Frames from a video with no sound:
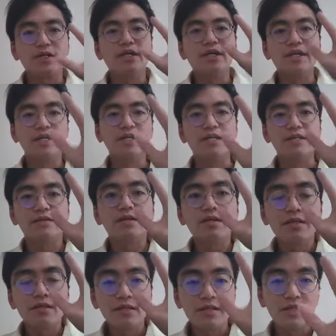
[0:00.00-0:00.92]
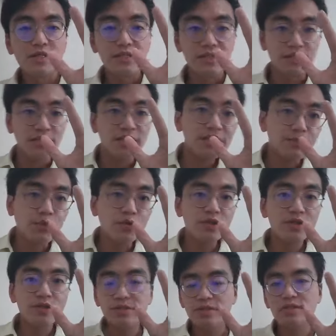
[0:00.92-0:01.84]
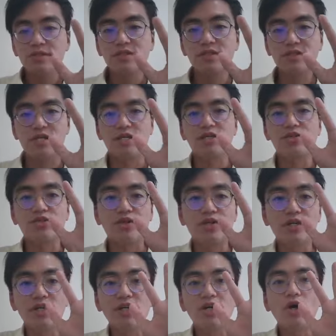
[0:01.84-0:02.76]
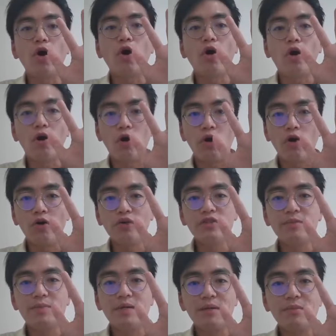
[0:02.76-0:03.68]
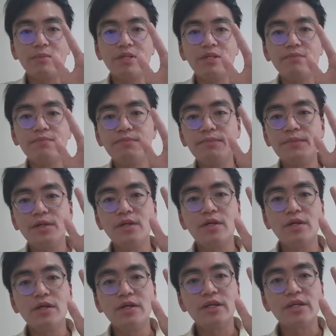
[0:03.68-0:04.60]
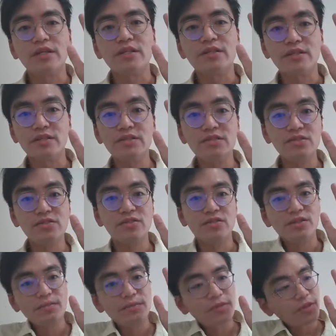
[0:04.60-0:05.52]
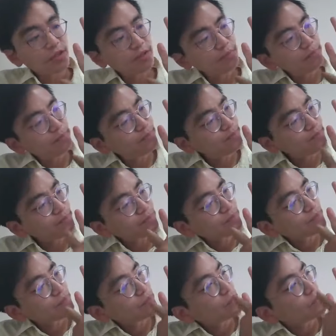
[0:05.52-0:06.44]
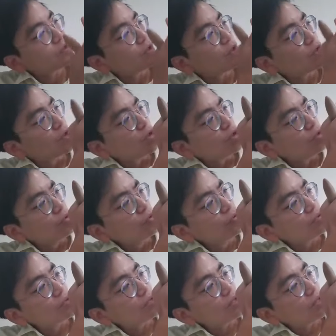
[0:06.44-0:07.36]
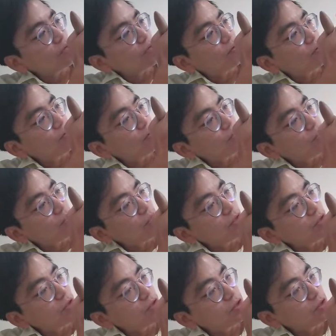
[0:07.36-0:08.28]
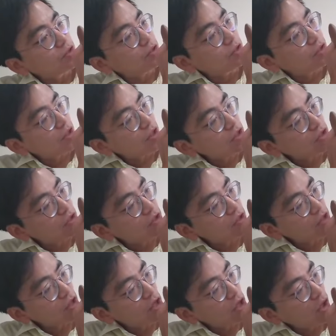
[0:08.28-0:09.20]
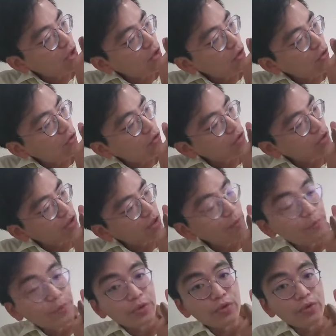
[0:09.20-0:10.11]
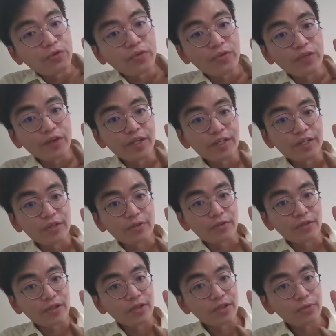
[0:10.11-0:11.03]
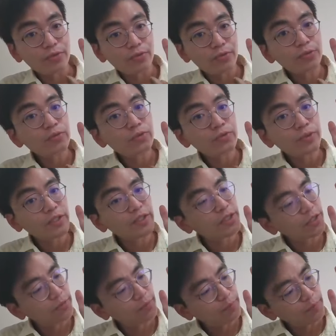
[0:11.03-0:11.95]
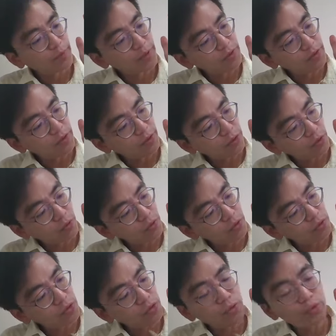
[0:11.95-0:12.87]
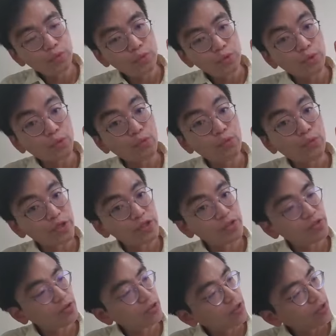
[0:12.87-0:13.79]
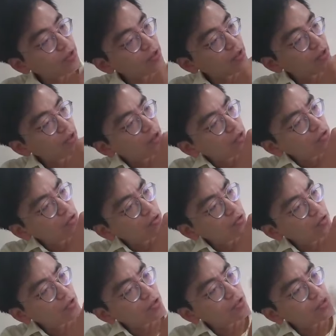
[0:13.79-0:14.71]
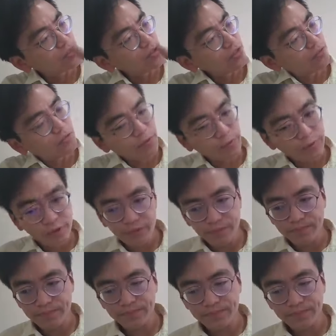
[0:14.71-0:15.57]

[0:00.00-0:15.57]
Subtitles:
Again, the next point is on the palm again. Okay, this time around you start just along the middle finger, okay, all the way down, basically almost to your wrist. Okay, so you can start from here.